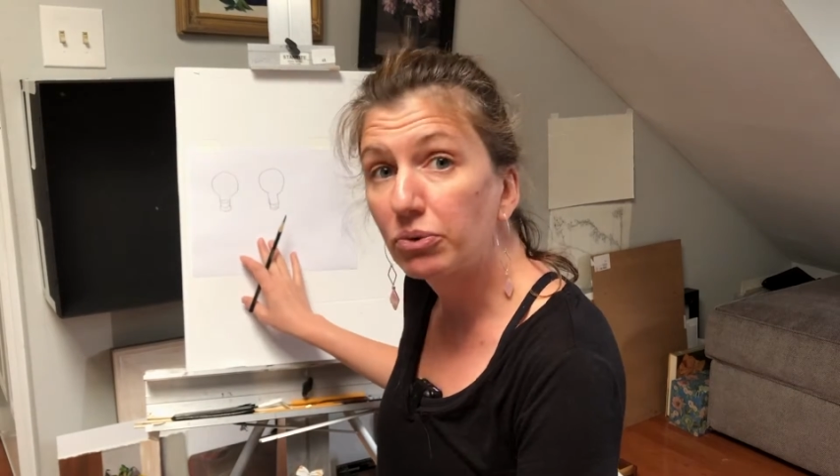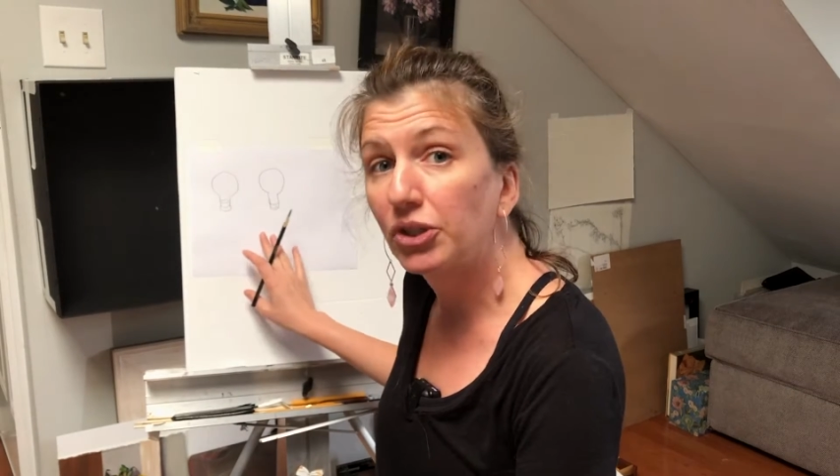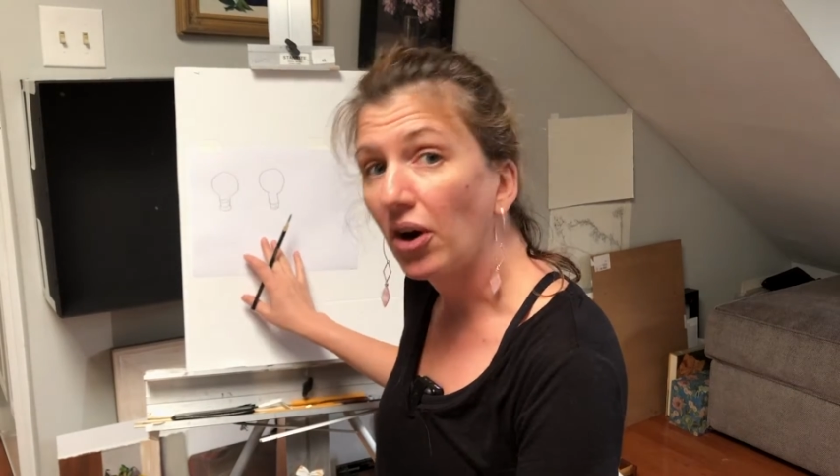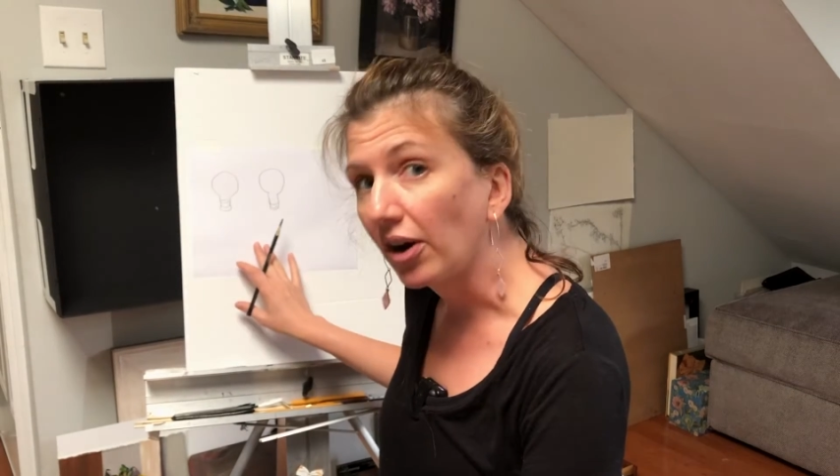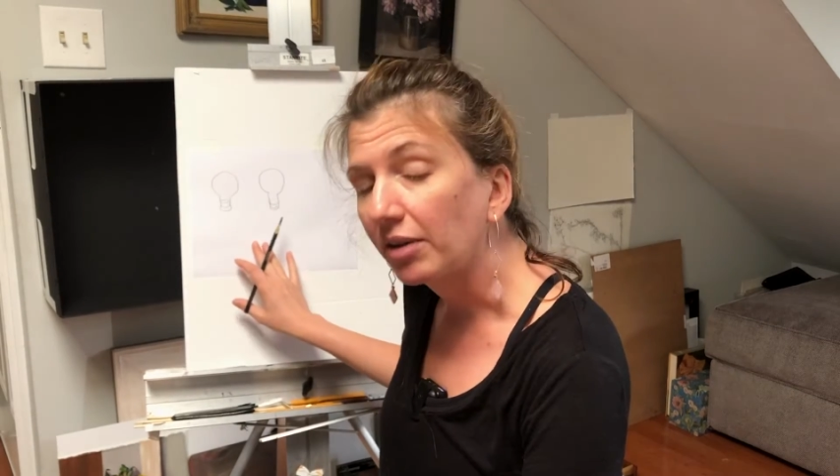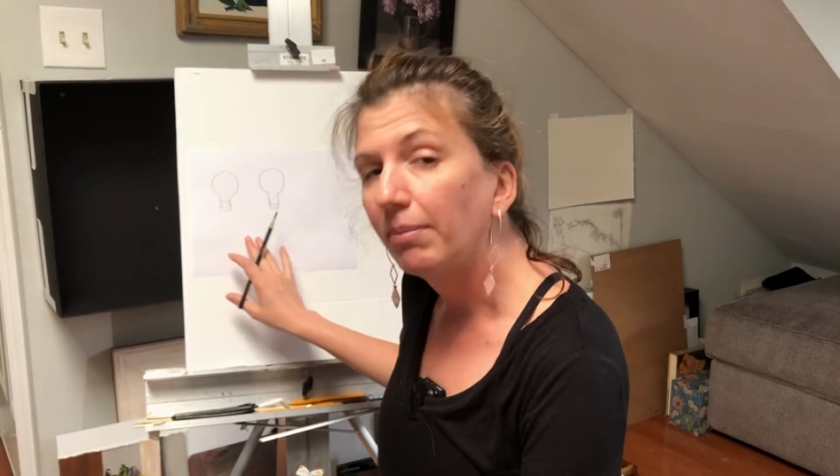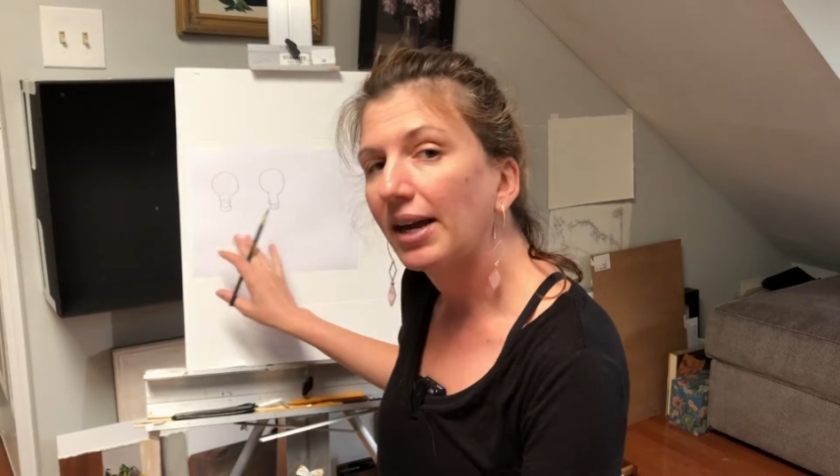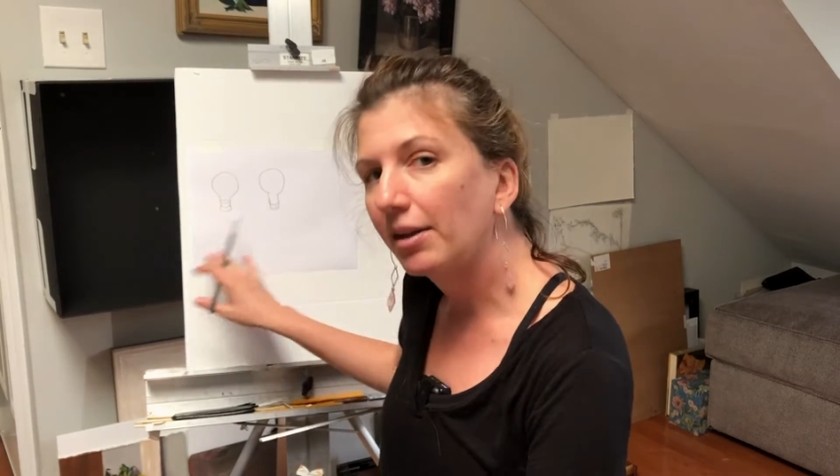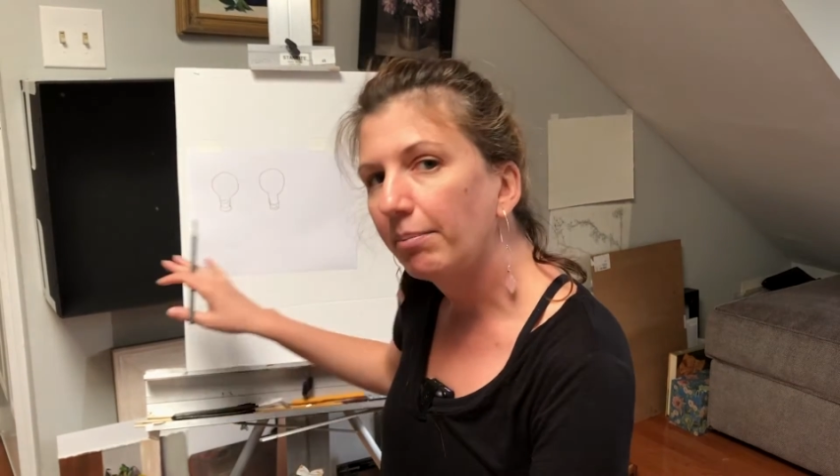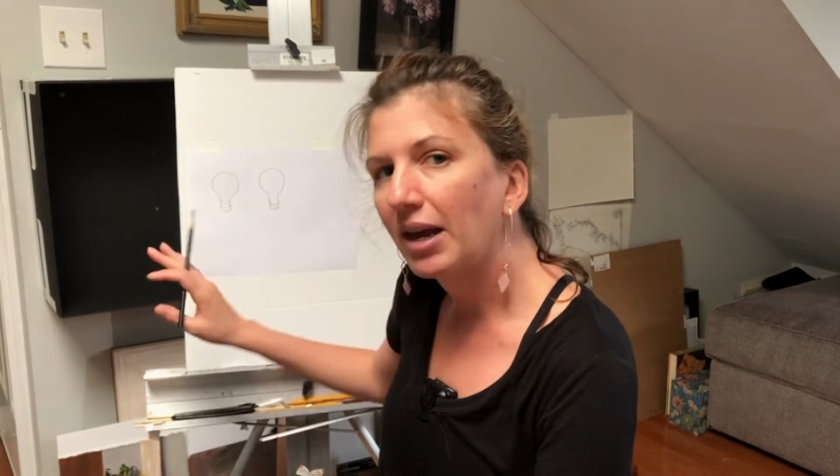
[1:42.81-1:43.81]
dark by
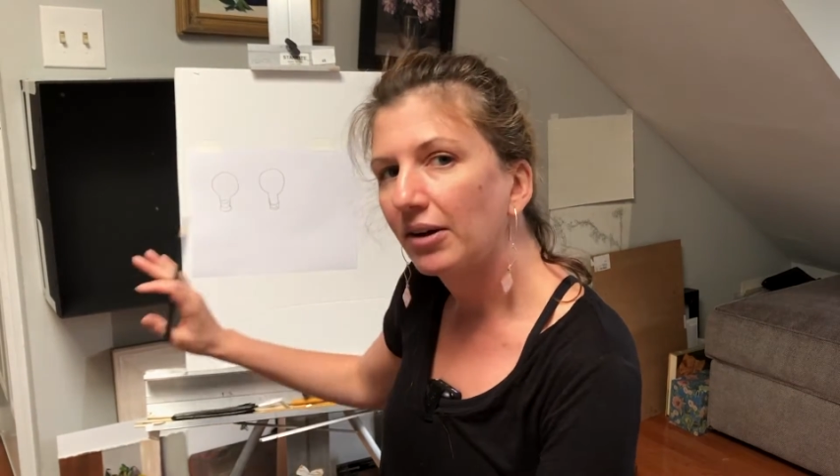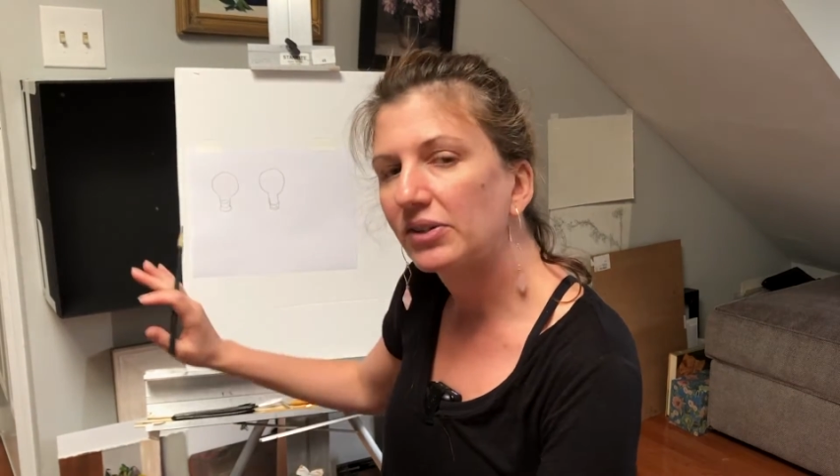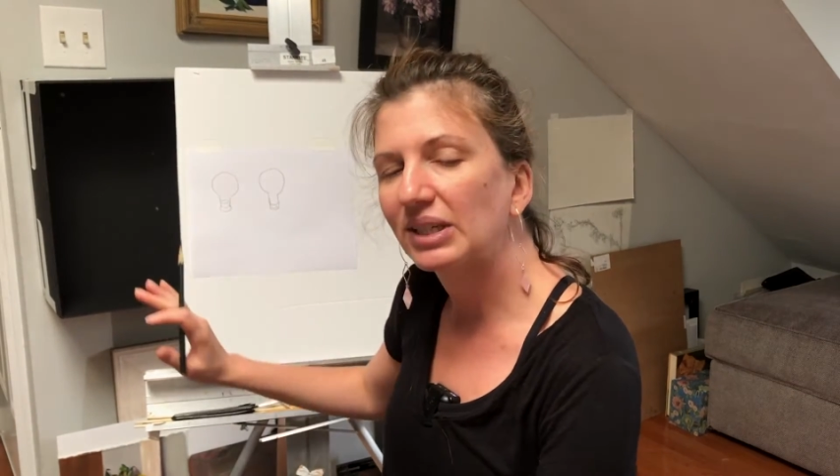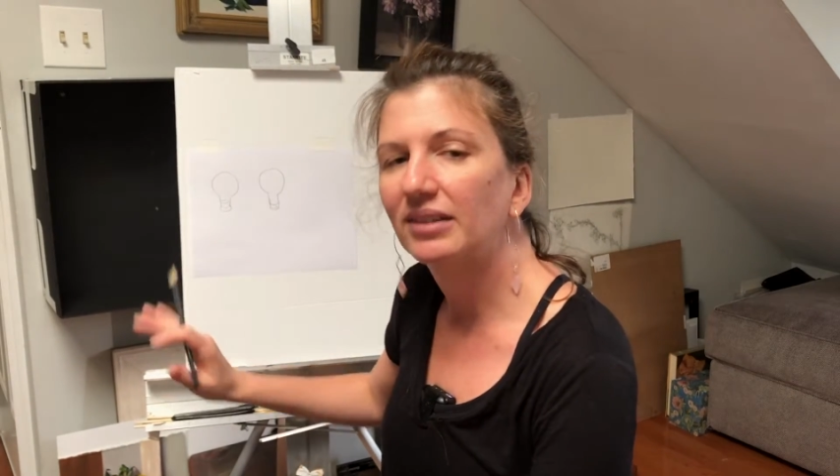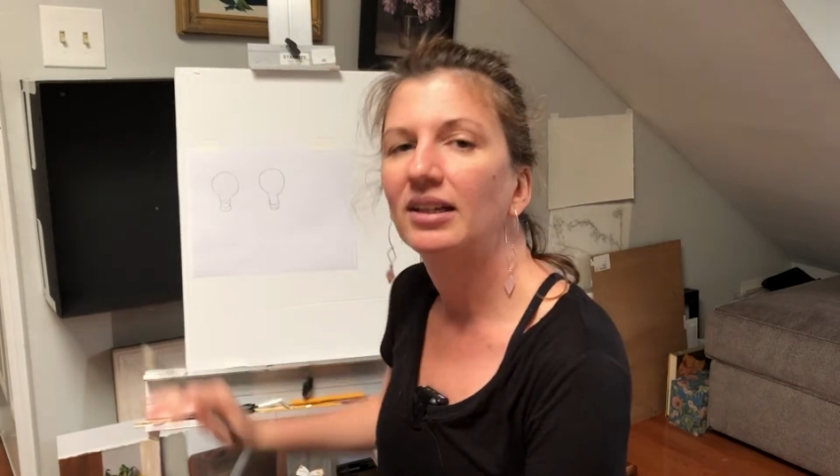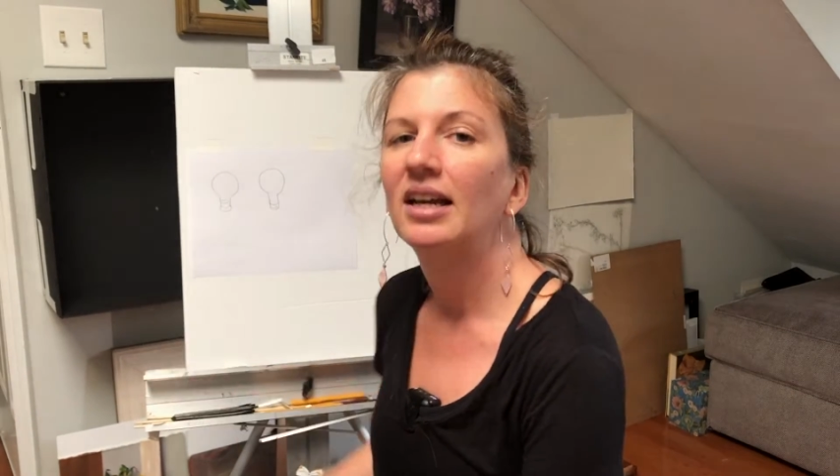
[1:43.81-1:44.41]
comparison.